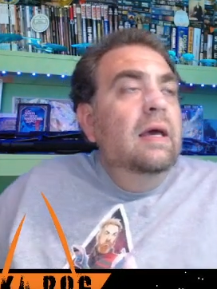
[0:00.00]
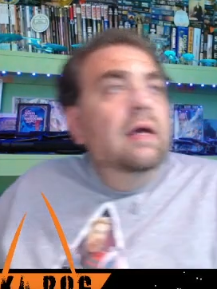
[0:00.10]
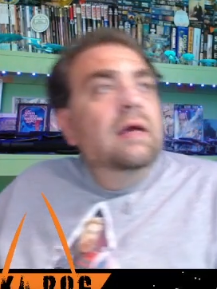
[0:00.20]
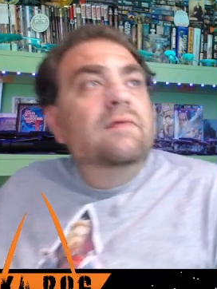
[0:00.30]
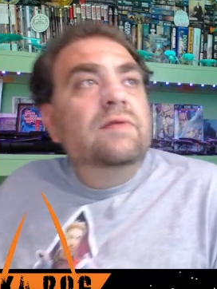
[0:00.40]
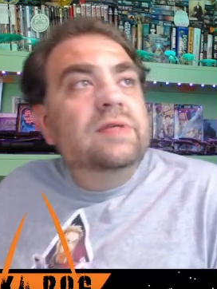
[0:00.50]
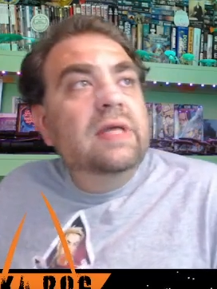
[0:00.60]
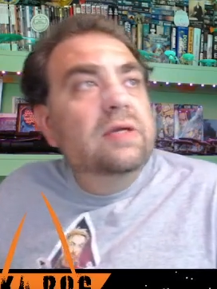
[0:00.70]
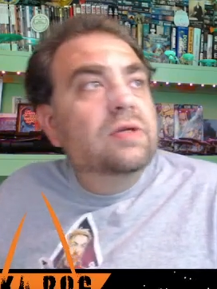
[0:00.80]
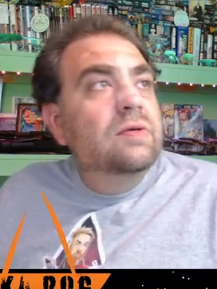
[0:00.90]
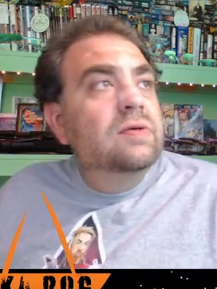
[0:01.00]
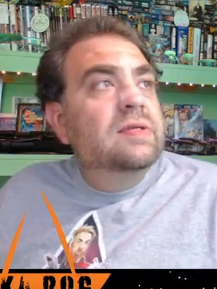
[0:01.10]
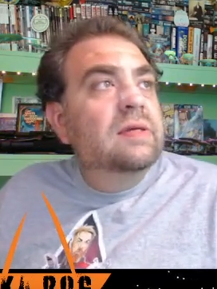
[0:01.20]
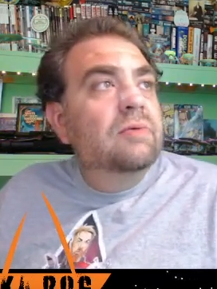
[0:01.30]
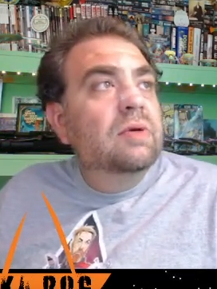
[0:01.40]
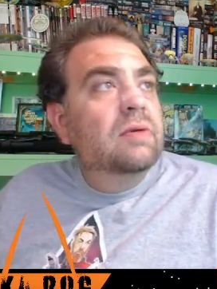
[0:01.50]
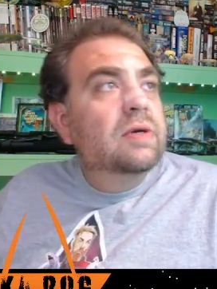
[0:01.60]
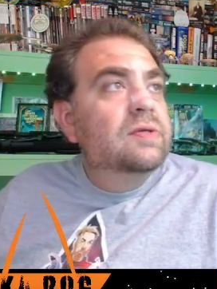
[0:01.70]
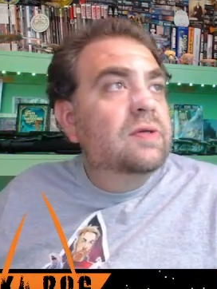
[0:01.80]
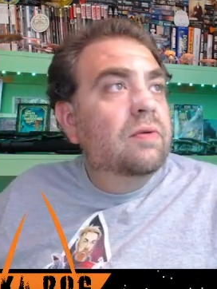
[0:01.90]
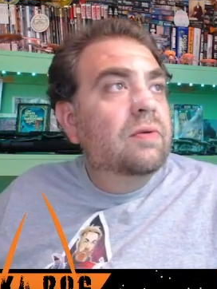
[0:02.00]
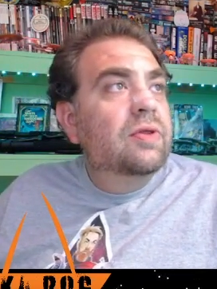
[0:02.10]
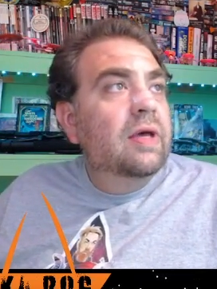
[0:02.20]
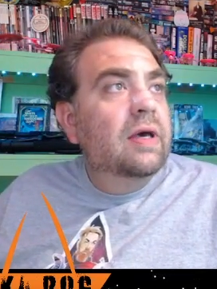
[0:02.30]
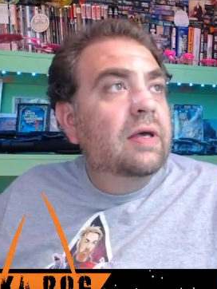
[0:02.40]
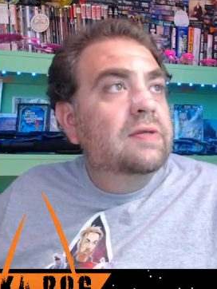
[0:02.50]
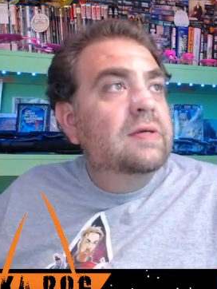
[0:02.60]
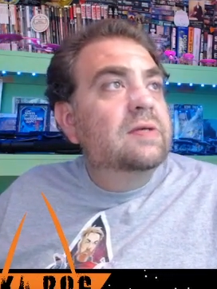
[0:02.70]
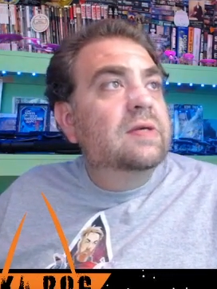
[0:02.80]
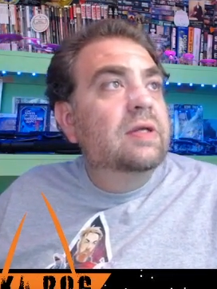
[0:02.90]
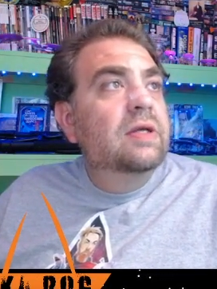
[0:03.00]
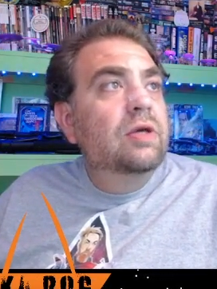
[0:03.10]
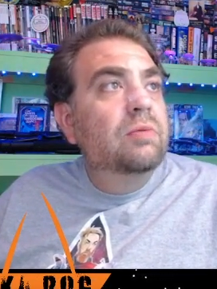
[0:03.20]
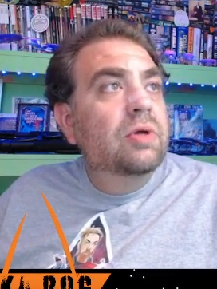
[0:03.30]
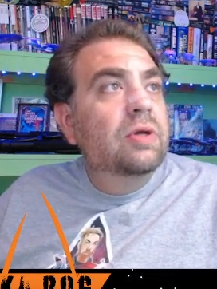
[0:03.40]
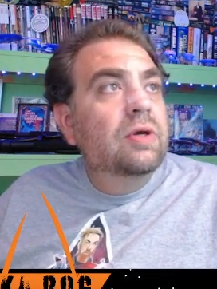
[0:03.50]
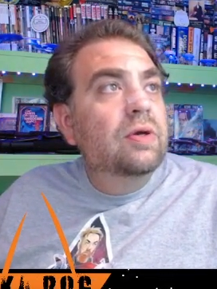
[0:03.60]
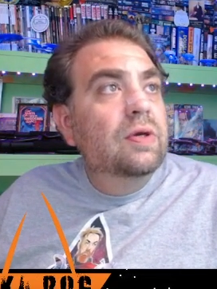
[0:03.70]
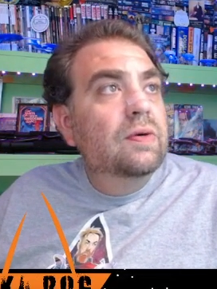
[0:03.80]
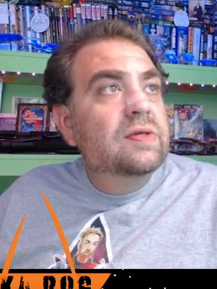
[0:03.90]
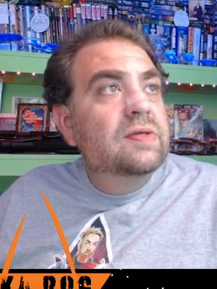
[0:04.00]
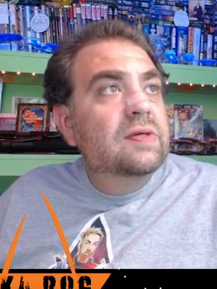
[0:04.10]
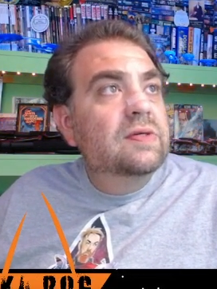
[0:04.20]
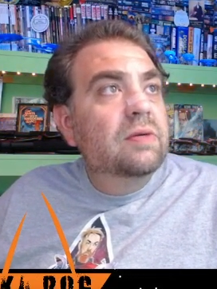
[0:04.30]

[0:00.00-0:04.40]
For stage 2 assembly, we're going to start with, it says, continue building your U.S.S.